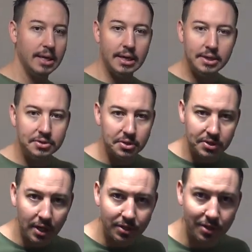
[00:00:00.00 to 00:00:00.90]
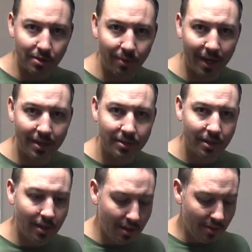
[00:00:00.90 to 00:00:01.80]
is your suction, right?
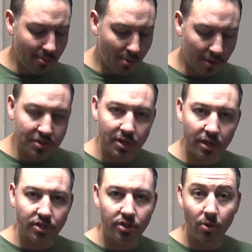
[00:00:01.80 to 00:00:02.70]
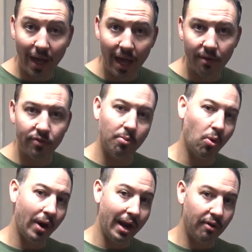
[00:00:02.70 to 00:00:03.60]
The more suction you have, the
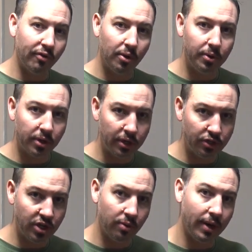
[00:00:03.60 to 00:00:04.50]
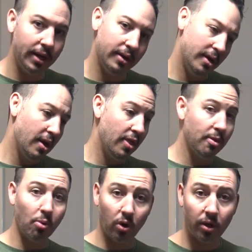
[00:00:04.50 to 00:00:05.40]
more airflow you're going to generate, the
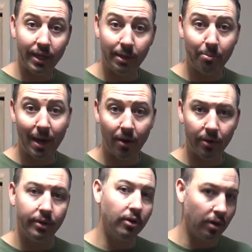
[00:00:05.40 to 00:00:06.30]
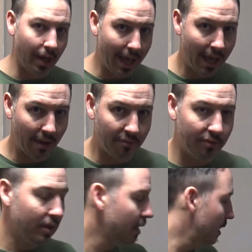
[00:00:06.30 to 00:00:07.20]
more cleaning power you're going to have.
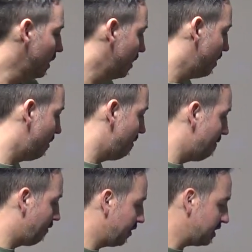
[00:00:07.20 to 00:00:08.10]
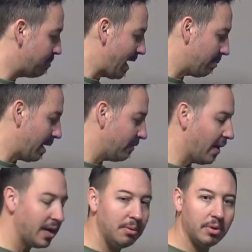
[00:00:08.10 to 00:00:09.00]
For this backpack
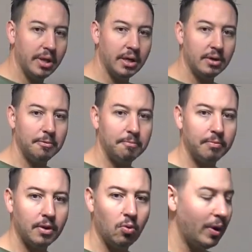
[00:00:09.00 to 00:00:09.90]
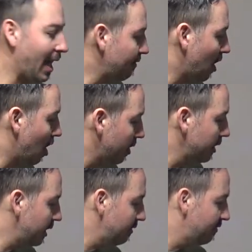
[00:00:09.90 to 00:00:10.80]
vacuum cleaner, we have one
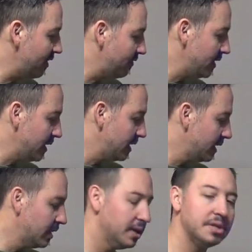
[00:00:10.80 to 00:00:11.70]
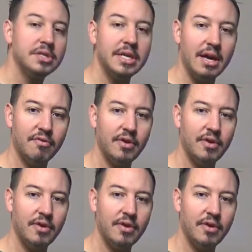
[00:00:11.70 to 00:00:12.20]
hundred fifty C F